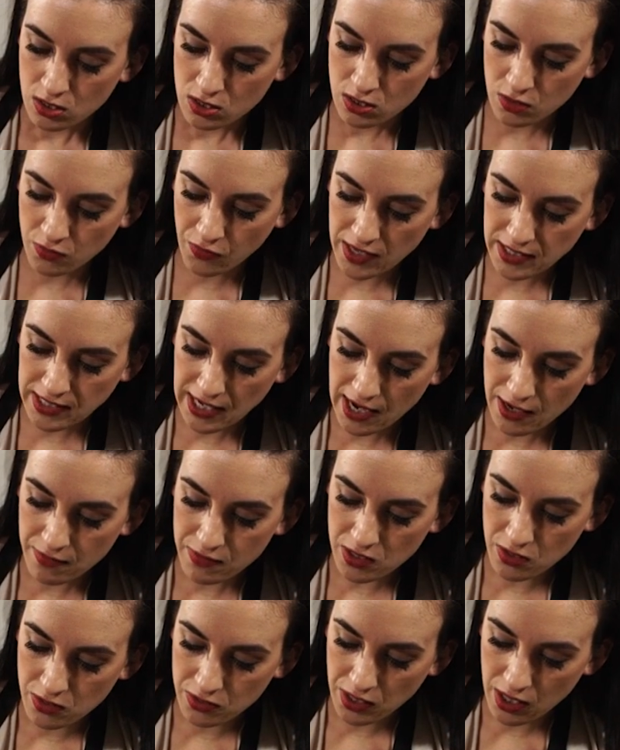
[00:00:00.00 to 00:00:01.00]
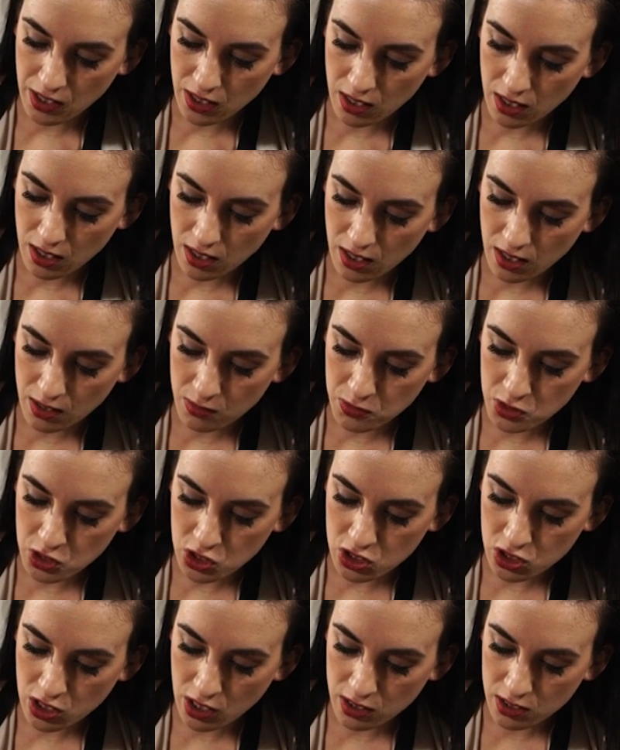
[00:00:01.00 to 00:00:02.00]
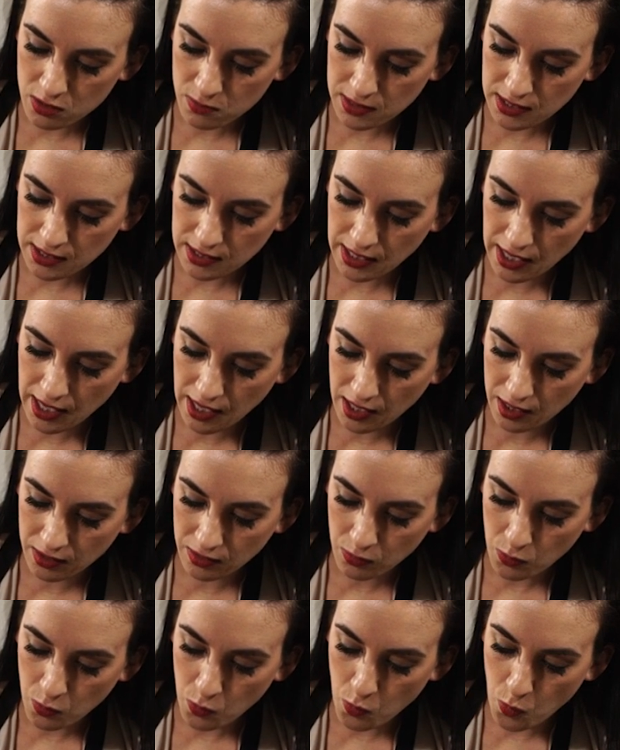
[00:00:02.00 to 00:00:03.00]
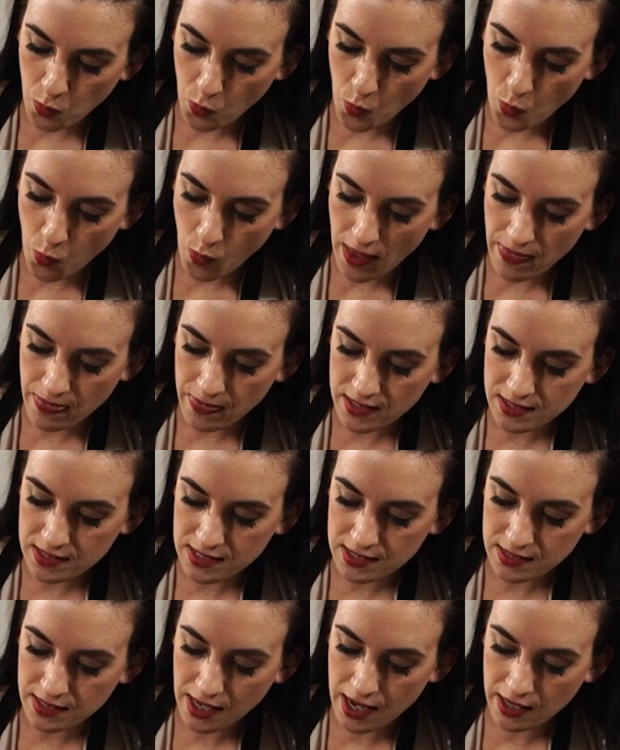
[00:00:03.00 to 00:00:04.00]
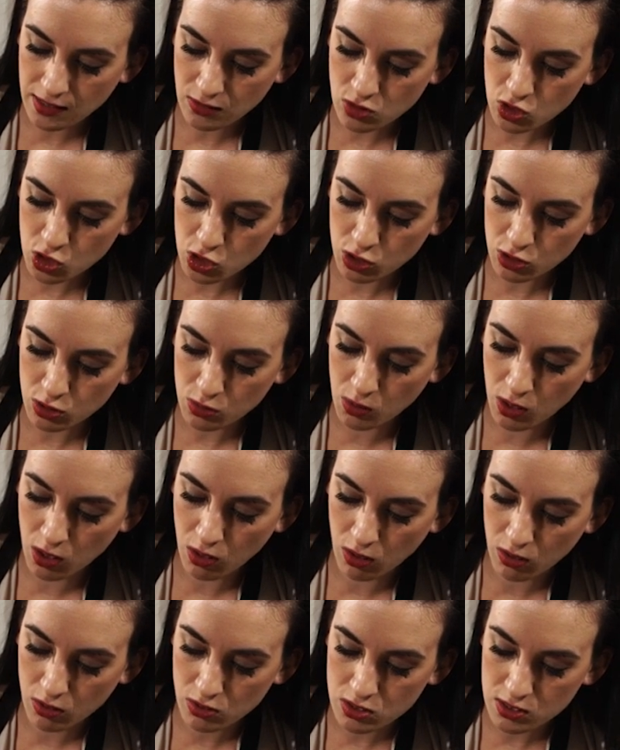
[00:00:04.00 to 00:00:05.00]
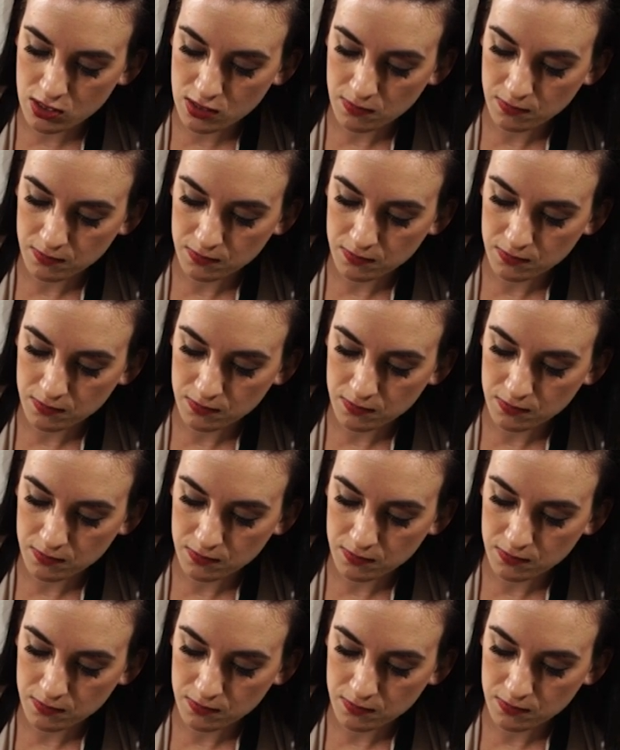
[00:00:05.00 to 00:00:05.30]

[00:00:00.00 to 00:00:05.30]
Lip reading: So if I carry on, I will show you again when this is getting too hot.